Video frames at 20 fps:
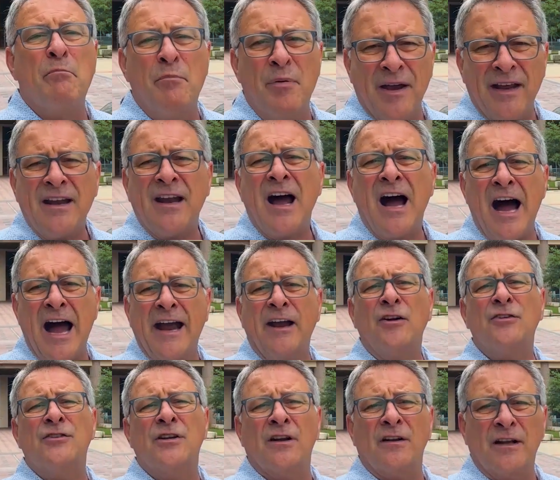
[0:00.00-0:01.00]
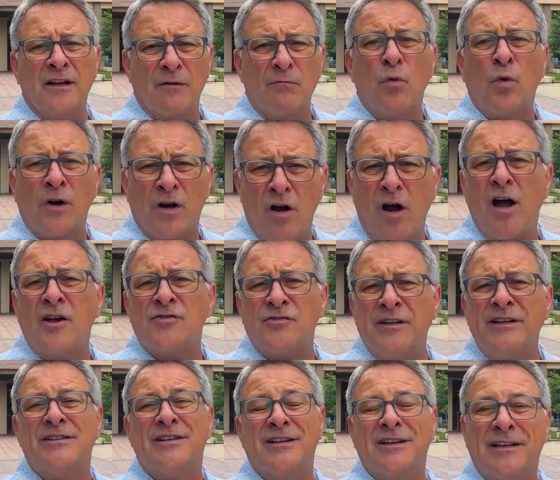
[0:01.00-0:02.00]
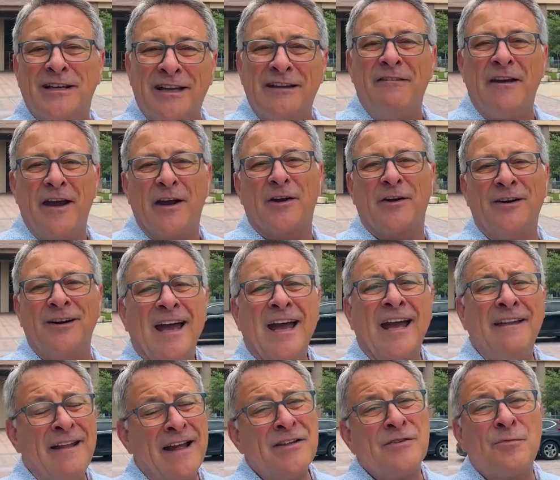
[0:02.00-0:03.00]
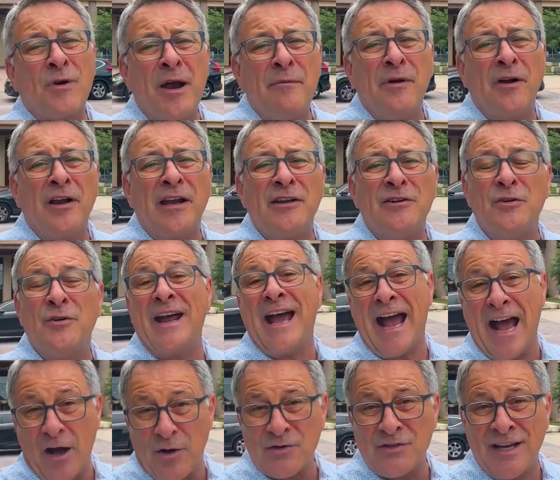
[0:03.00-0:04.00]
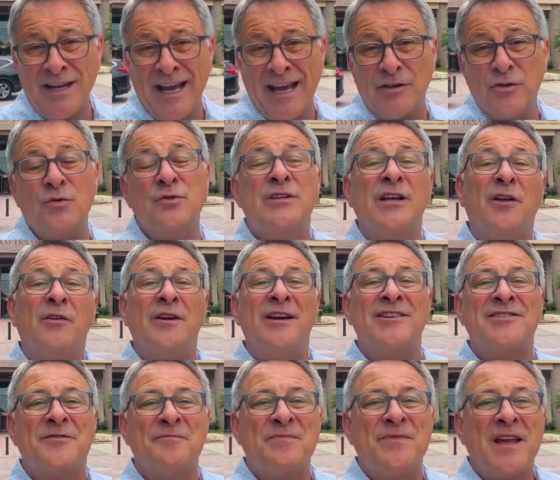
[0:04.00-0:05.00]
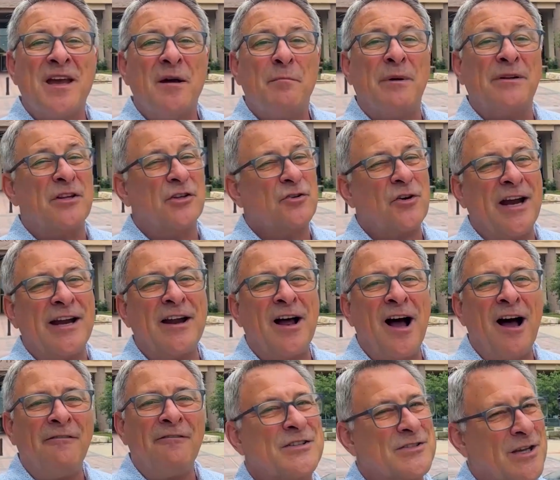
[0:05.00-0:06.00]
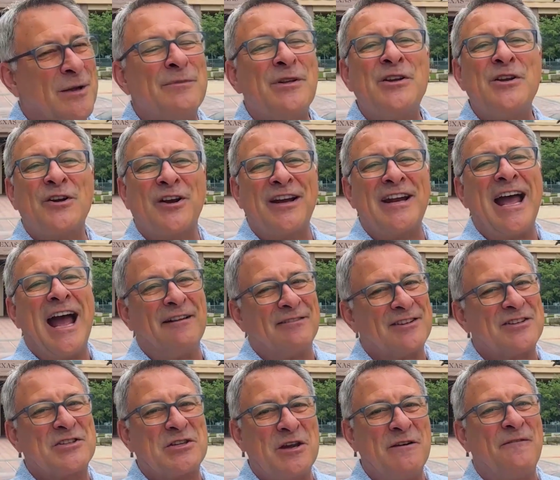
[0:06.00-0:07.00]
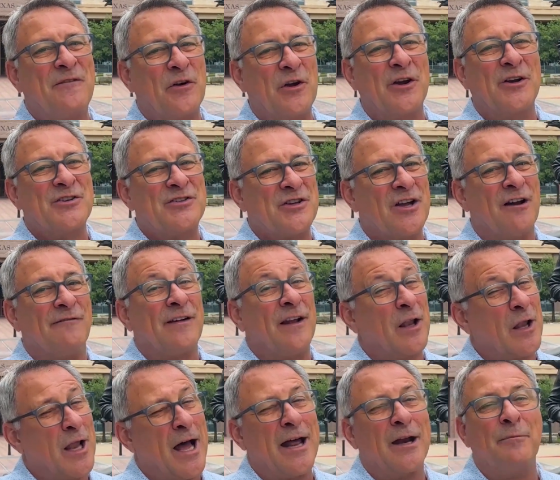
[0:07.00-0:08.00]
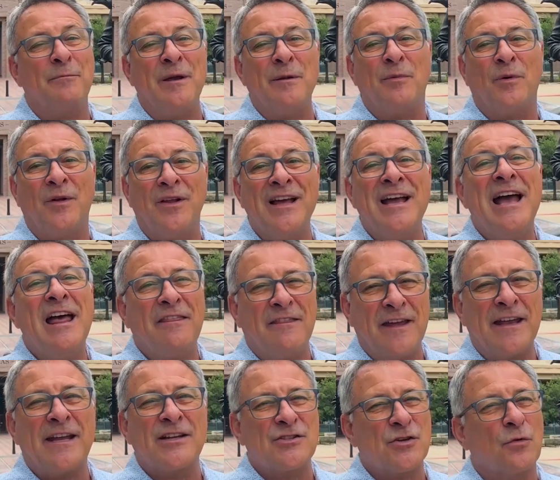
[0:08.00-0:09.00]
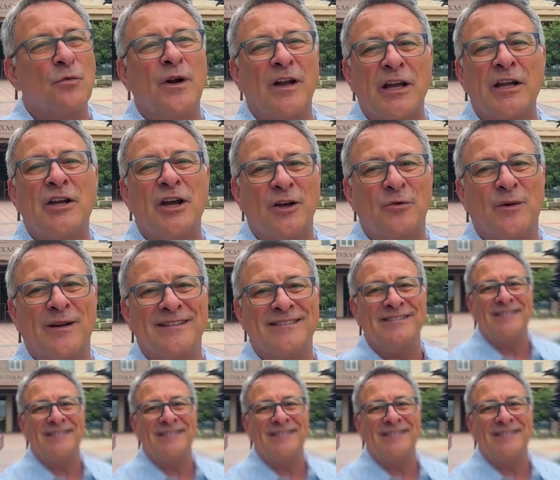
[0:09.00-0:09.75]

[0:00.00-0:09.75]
bit higher more costly to live here, and that's primarily due to housing and utilities, but the trade-off is something you're gonna have to see for yourself. A lot of people think it's a really good one.